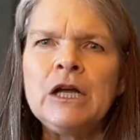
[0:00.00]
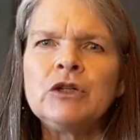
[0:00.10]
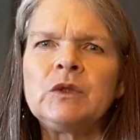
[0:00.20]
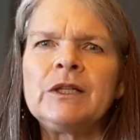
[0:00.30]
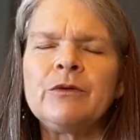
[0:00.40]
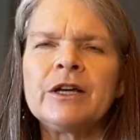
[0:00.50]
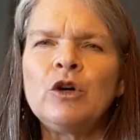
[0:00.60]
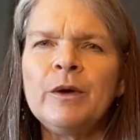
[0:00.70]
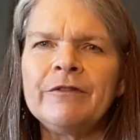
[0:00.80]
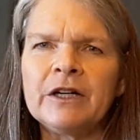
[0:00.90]
So the
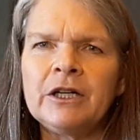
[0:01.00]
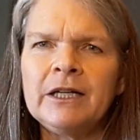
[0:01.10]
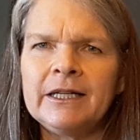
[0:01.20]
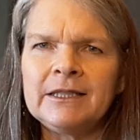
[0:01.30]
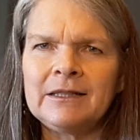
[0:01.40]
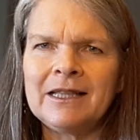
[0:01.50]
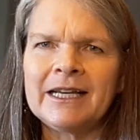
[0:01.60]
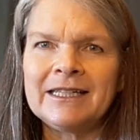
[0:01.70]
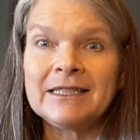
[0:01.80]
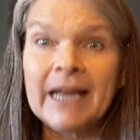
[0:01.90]
quiver is the
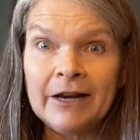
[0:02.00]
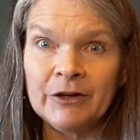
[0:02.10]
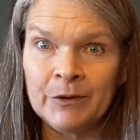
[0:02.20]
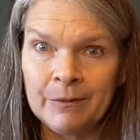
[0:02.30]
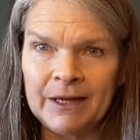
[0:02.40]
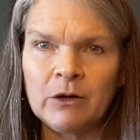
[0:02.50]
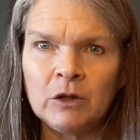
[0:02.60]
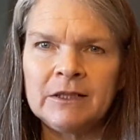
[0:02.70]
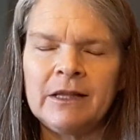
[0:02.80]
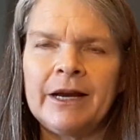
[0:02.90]
container that
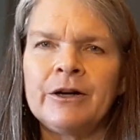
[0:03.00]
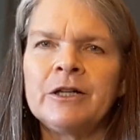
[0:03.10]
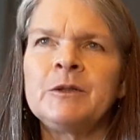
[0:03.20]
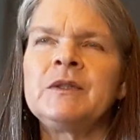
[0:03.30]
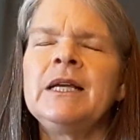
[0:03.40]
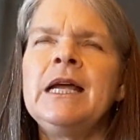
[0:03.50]
holds the arrows.